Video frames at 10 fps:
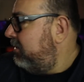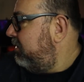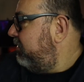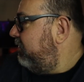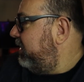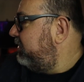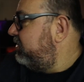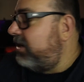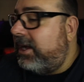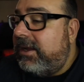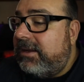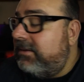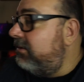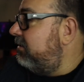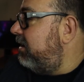which
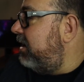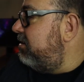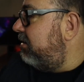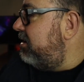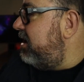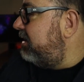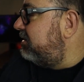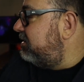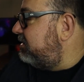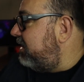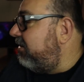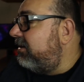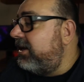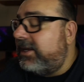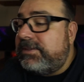are not
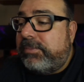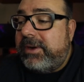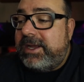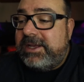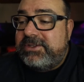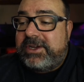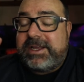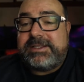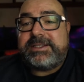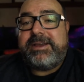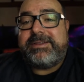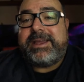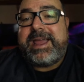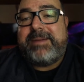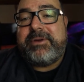necessarily as pretty as you can see on the
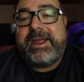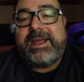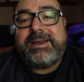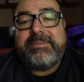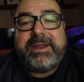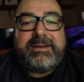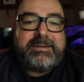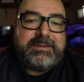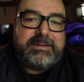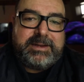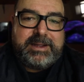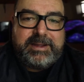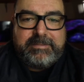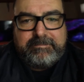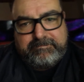camera here. Let me,
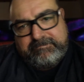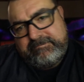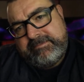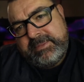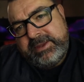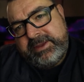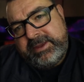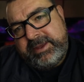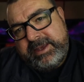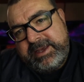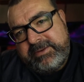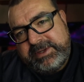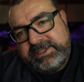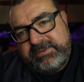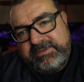how do I
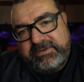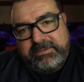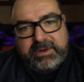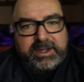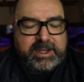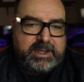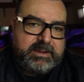swivel my